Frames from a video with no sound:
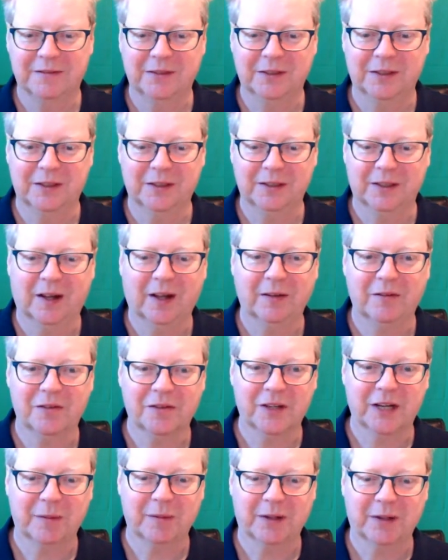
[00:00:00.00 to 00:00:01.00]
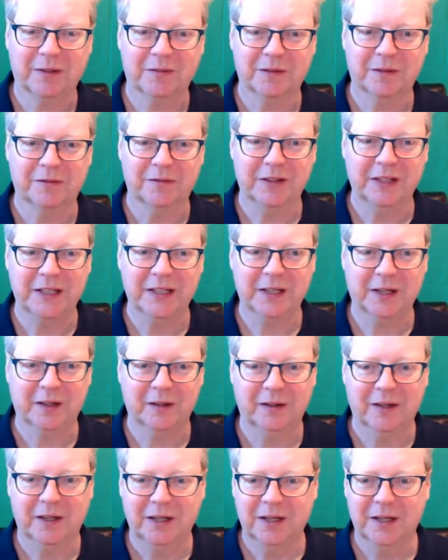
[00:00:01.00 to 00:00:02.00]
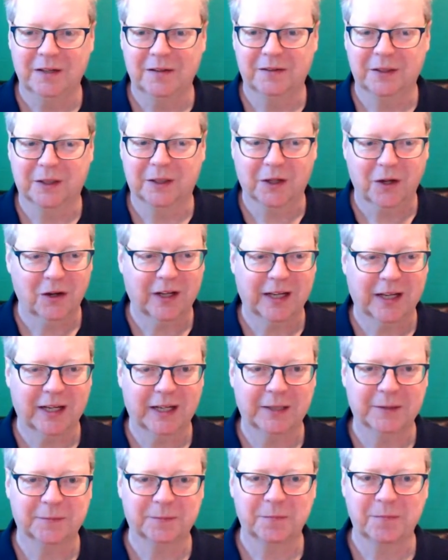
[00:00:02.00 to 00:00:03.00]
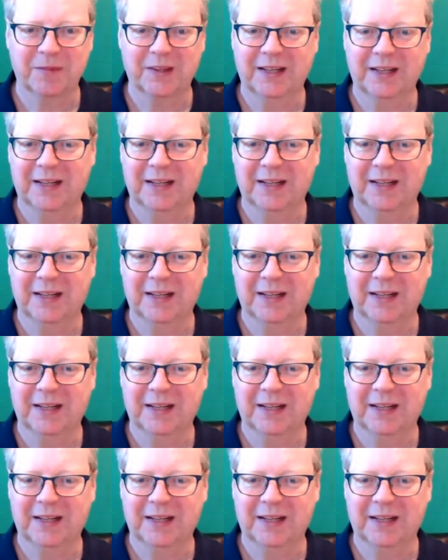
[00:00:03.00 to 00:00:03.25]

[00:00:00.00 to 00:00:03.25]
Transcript: for live streaming, for video, for cooking.